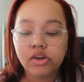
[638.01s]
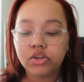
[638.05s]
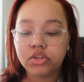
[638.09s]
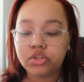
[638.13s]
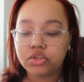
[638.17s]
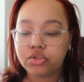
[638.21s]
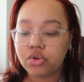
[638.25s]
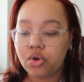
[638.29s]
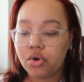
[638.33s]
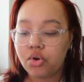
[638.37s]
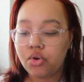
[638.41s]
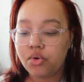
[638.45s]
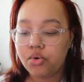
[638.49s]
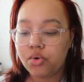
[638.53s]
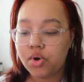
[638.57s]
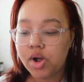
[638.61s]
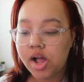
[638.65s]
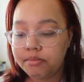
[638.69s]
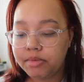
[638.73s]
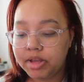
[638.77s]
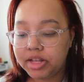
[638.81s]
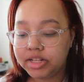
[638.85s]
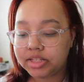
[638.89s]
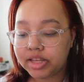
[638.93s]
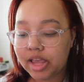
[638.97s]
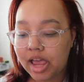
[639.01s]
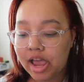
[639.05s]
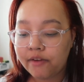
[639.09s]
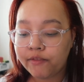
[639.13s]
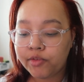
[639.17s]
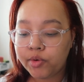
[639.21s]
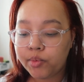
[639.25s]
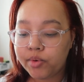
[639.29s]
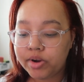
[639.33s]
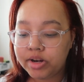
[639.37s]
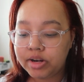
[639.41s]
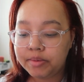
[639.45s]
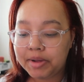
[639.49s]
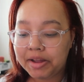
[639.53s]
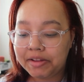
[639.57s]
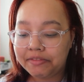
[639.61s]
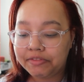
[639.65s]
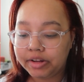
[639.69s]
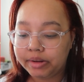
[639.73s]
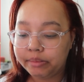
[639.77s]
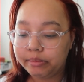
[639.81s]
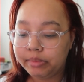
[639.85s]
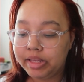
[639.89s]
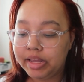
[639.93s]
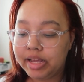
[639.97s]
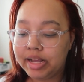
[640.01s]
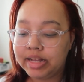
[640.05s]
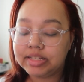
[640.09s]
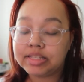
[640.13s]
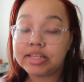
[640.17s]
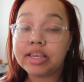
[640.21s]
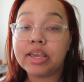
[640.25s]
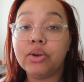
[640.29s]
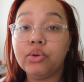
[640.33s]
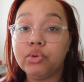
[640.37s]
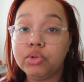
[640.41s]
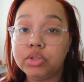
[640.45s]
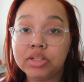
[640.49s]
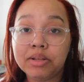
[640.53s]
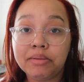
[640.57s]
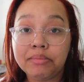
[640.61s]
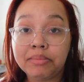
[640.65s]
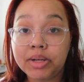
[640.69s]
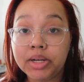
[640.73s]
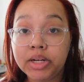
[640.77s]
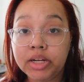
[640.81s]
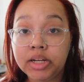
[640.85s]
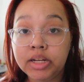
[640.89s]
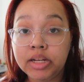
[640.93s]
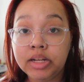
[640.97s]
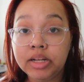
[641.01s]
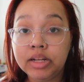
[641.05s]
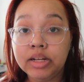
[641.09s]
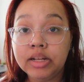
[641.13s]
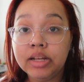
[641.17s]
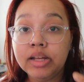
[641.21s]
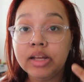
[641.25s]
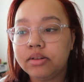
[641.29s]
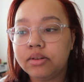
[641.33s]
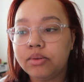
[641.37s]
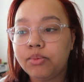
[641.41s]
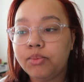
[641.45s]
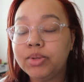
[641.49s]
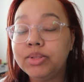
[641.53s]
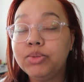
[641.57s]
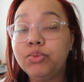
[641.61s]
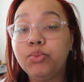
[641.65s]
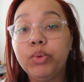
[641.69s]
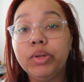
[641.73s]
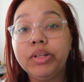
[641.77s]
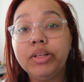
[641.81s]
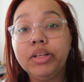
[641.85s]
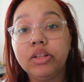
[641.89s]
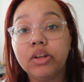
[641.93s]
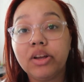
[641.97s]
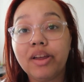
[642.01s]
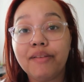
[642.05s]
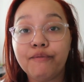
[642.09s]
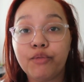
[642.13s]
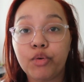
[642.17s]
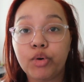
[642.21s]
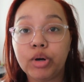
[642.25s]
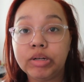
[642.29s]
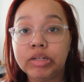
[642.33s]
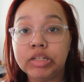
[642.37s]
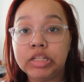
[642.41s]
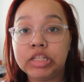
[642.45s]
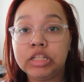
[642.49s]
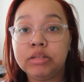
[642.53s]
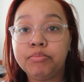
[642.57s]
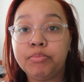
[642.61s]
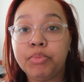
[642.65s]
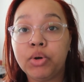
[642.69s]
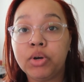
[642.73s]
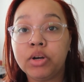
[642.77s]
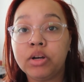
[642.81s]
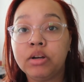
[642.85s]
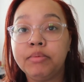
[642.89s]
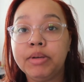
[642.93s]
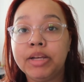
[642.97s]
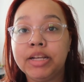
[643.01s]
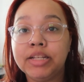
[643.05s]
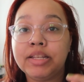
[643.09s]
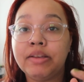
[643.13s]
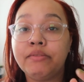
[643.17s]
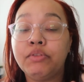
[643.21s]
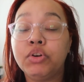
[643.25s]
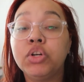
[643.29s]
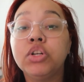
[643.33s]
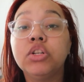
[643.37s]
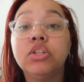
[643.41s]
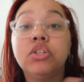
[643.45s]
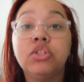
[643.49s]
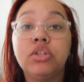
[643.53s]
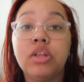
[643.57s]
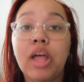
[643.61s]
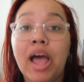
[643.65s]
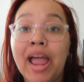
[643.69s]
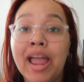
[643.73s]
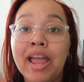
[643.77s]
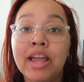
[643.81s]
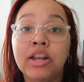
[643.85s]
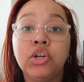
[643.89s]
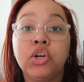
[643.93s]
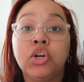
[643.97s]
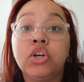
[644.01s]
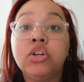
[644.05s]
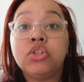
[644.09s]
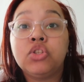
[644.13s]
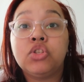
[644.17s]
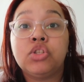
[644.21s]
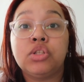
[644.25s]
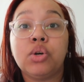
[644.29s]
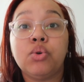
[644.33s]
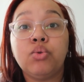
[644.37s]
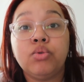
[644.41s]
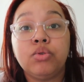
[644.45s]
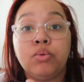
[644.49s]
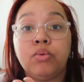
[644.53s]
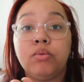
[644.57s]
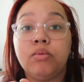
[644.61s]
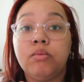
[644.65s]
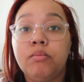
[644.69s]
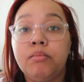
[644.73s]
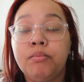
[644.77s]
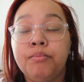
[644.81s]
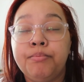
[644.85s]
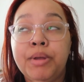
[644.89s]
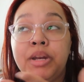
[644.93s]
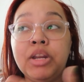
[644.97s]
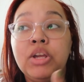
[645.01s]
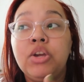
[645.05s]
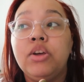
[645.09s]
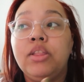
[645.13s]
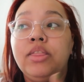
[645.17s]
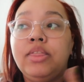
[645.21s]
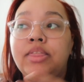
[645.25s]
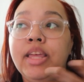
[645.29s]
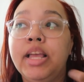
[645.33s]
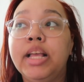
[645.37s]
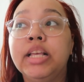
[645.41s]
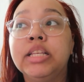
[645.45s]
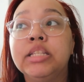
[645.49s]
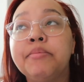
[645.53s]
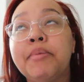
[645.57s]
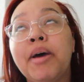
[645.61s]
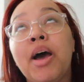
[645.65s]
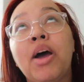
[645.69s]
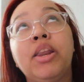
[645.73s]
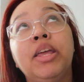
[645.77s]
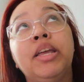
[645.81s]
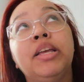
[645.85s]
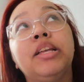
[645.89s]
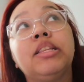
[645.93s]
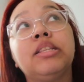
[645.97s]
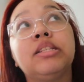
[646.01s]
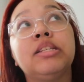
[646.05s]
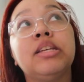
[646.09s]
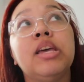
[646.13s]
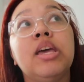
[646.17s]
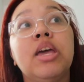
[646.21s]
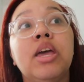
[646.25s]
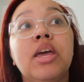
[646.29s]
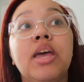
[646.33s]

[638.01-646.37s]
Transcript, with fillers: So it's everyone in my family has killed somebody. Was really looking forward to this book because I've heard I had heard so many good things about it.